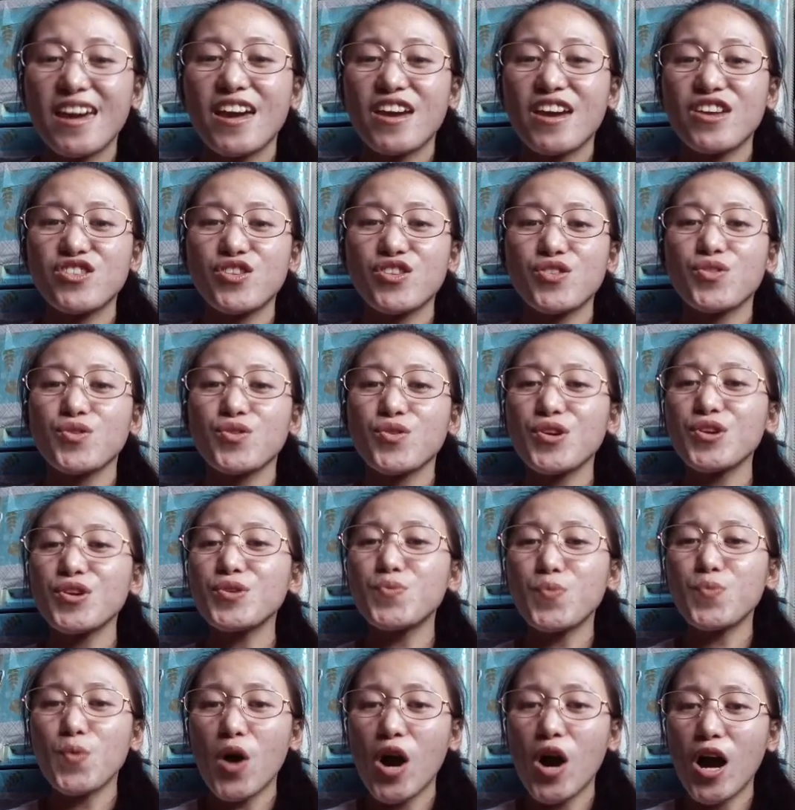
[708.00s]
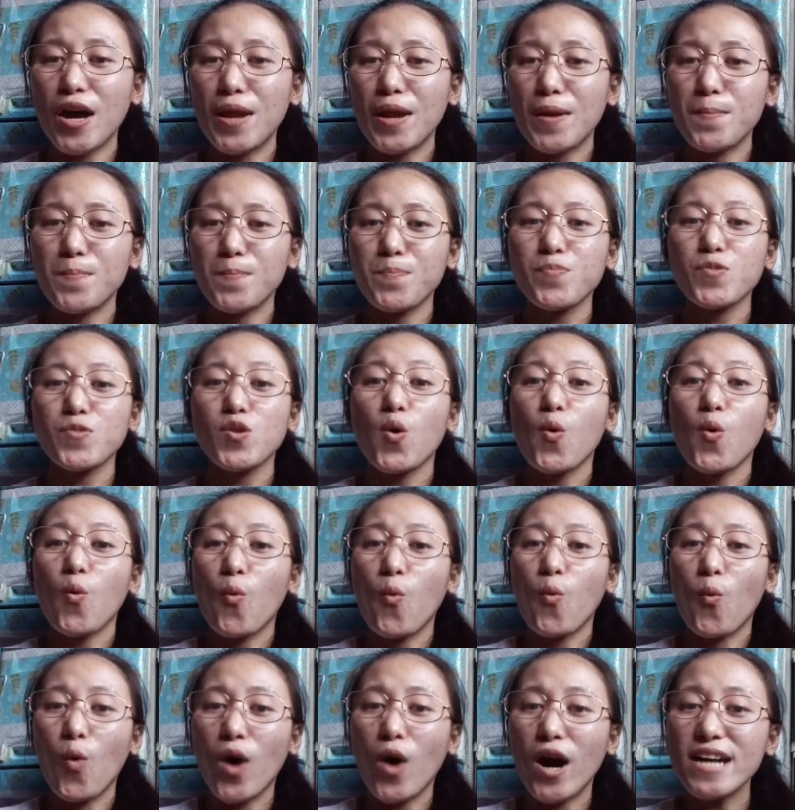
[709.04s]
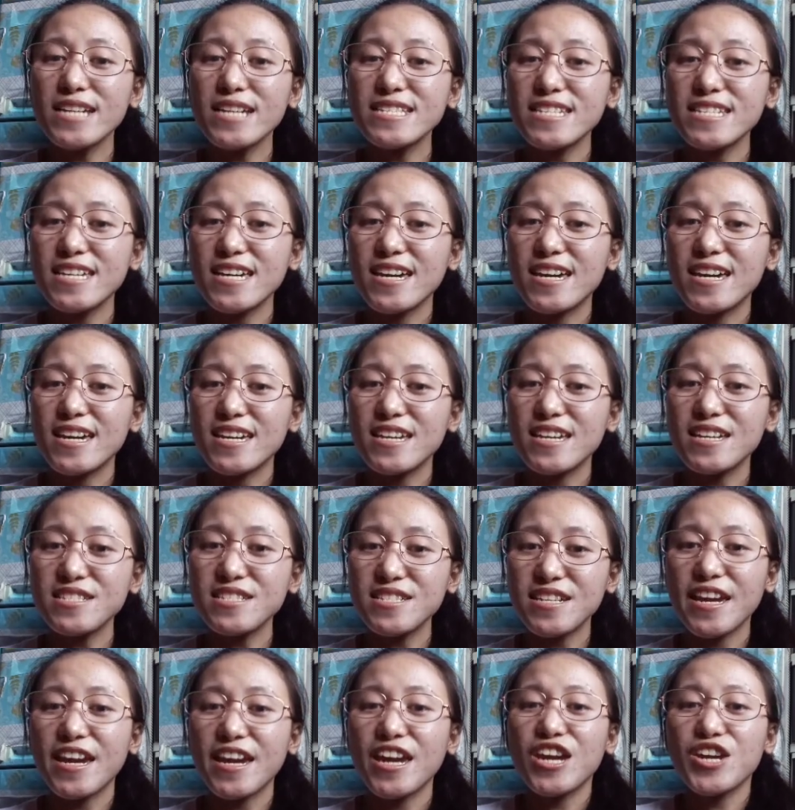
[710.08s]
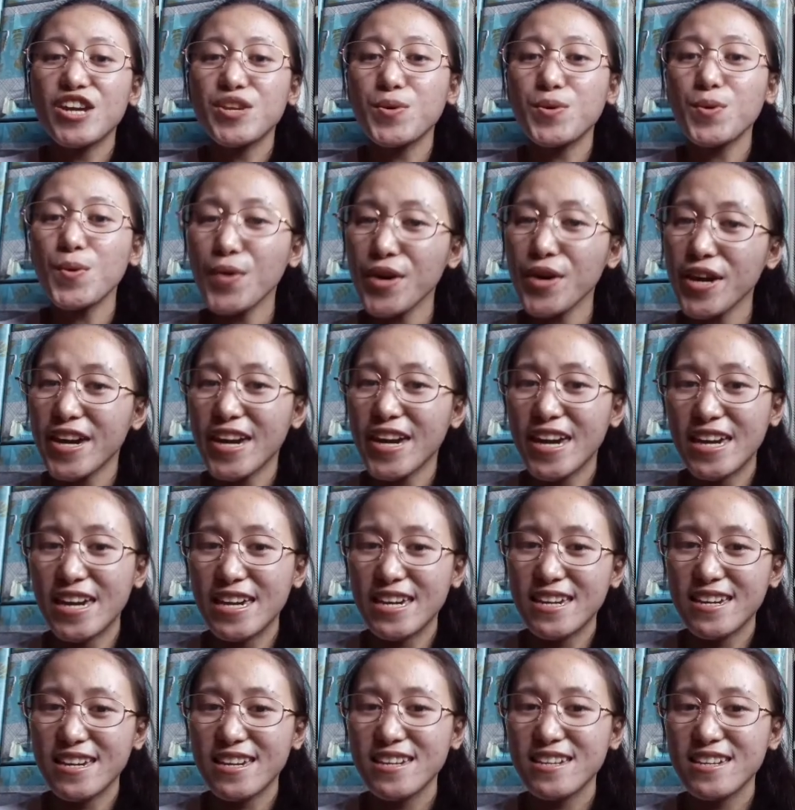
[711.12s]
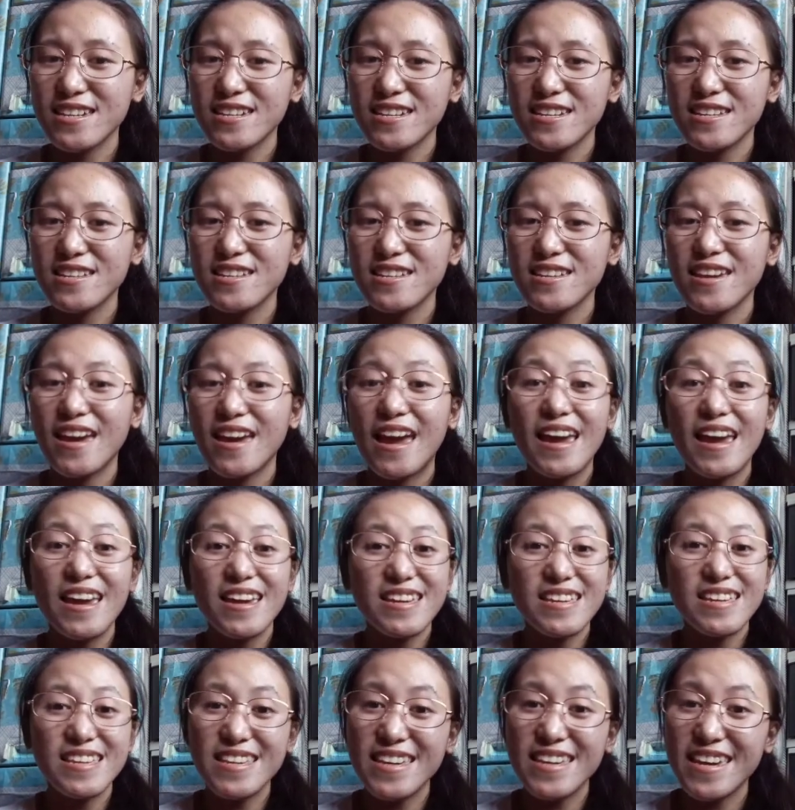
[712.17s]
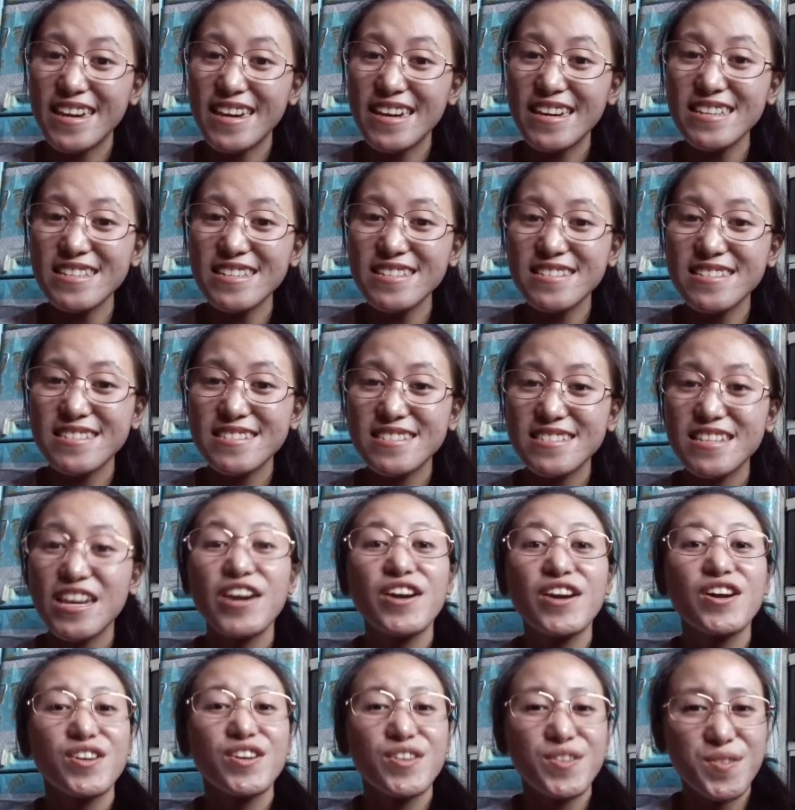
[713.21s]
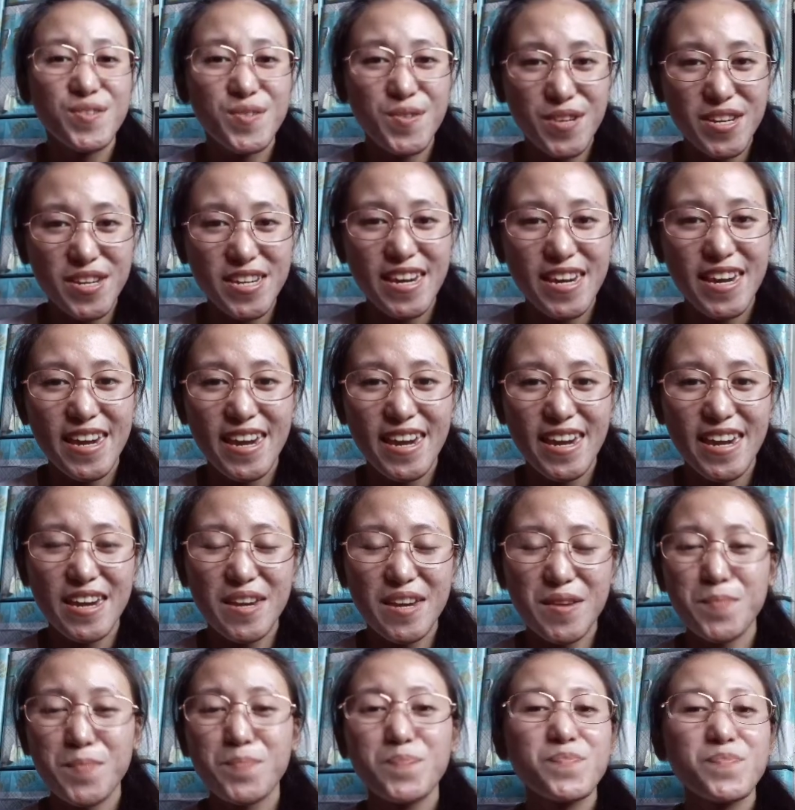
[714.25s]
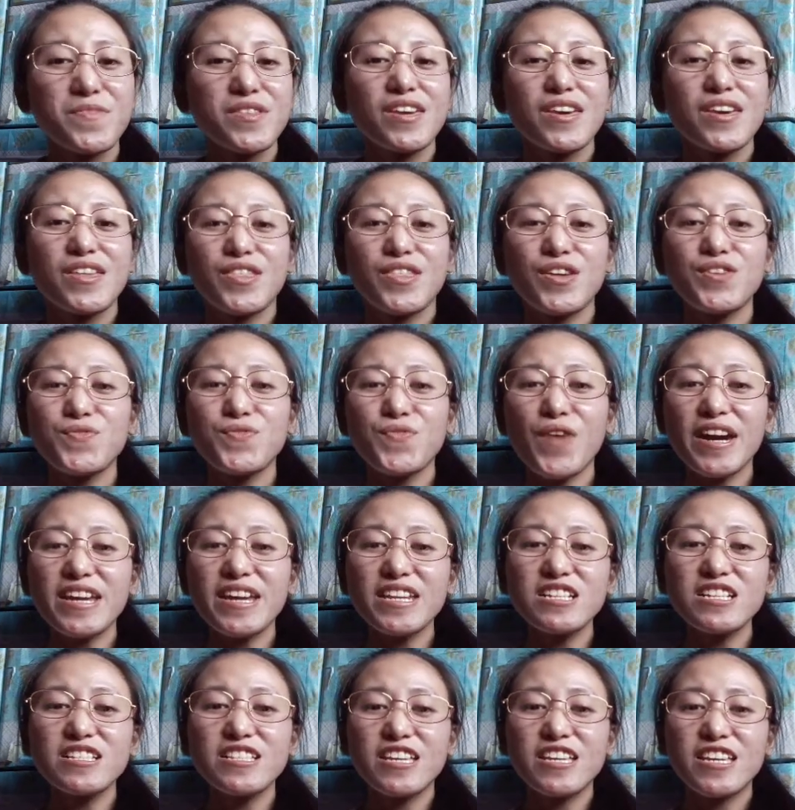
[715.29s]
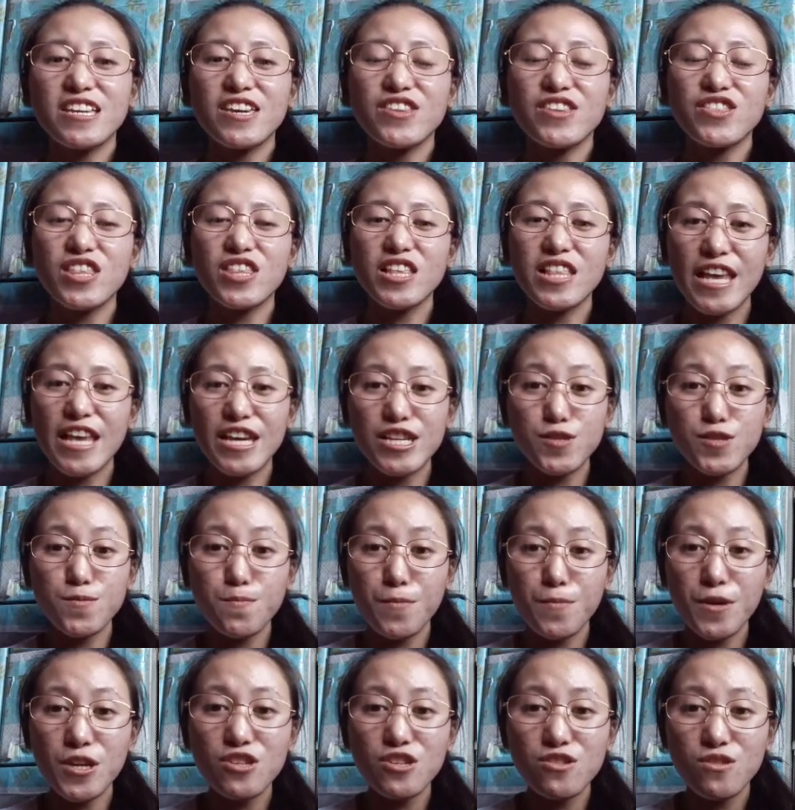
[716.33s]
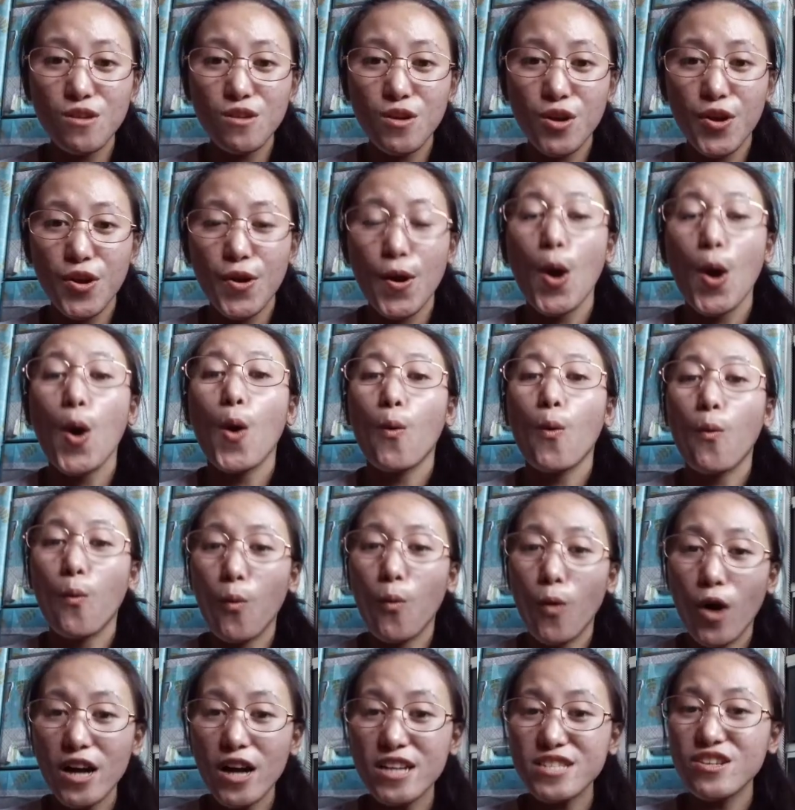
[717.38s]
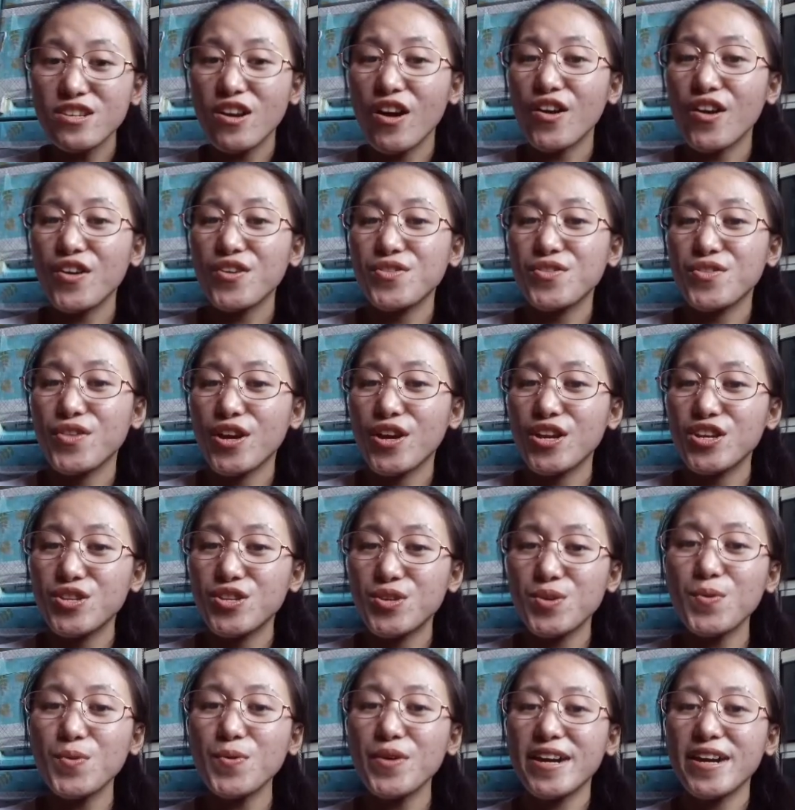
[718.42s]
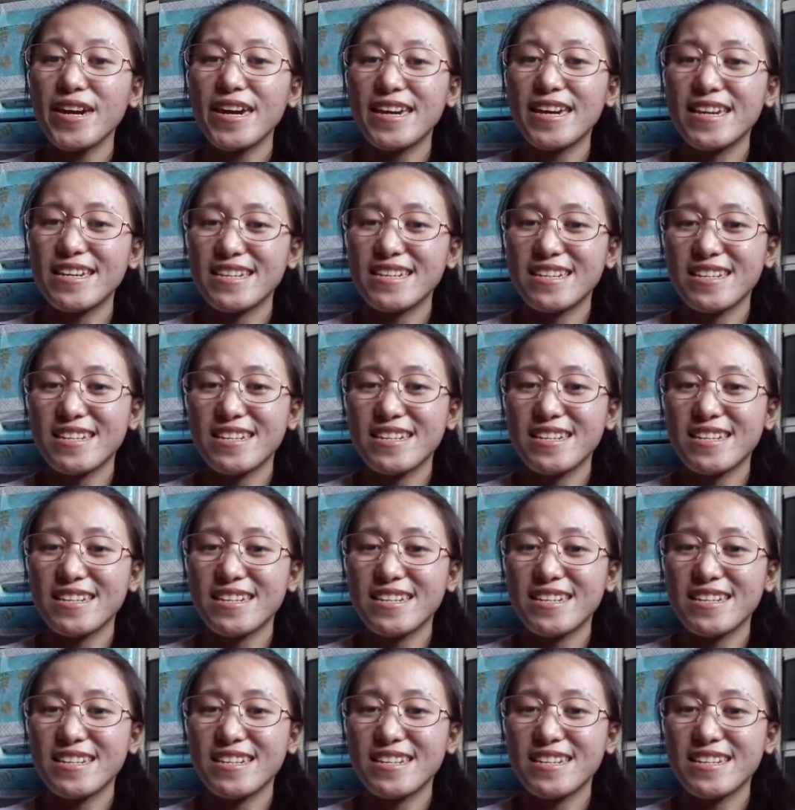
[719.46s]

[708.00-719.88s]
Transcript: In the third one, what is he doing? He is cooking. Then finally, in the last picture, what are they doing?